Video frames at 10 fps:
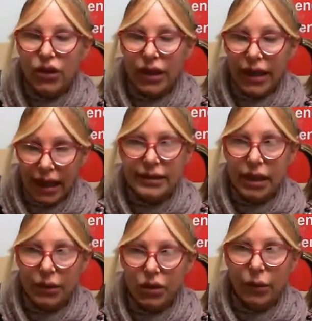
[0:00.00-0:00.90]
You're allowed
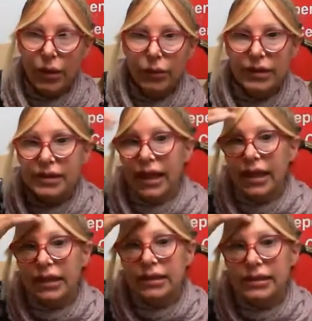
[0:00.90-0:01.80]
some grammar
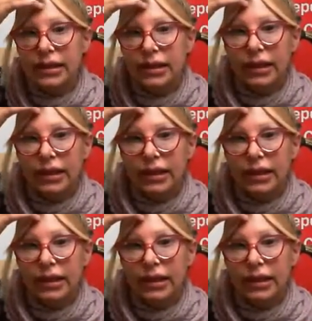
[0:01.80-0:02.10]
mistakes.